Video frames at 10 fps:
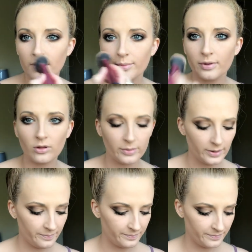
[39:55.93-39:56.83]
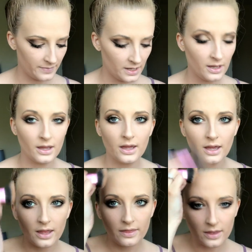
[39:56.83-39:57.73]
Tip a little bit.
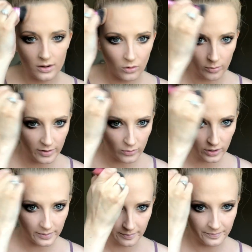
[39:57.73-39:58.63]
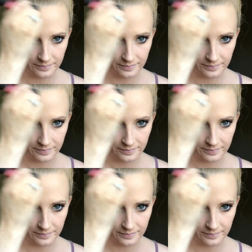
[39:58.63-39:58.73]
And then on my forehead.